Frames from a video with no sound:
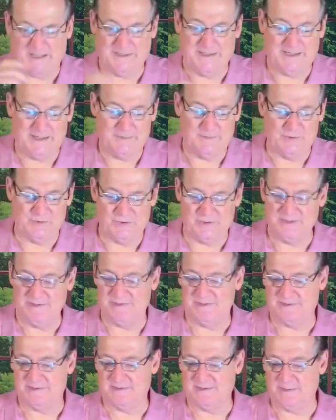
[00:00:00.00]
the name of
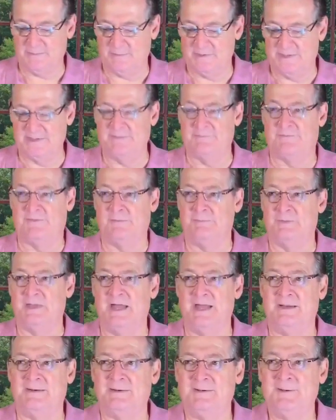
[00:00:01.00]
Jesus, I'm redeemed from
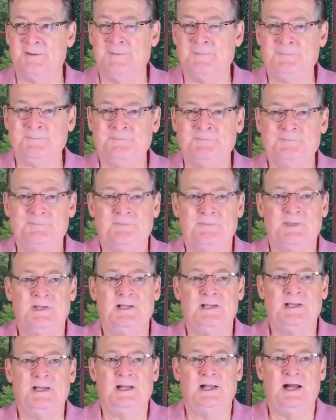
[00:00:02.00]
that.
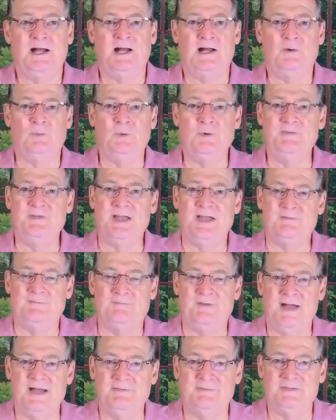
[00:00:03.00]
Uh, we've got
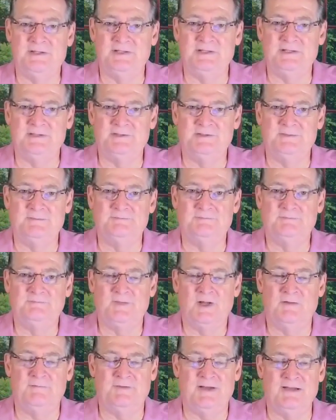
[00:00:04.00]
five kids,
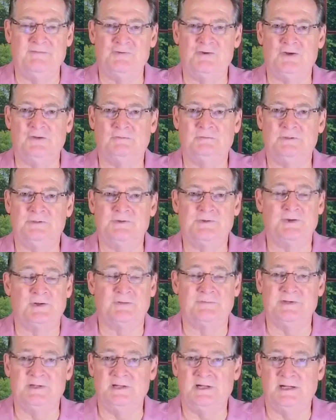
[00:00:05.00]
uh, five children
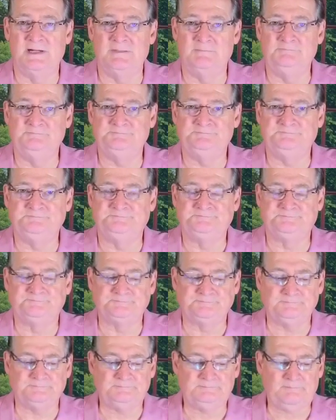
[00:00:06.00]
serving God.
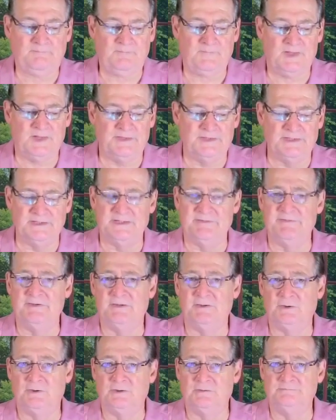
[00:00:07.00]
They love the
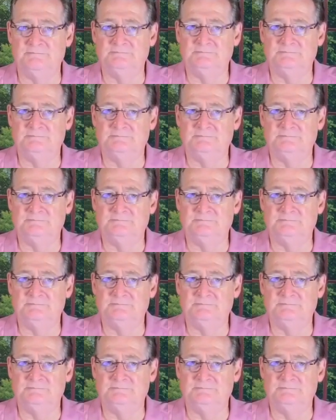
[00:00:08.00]
Lord.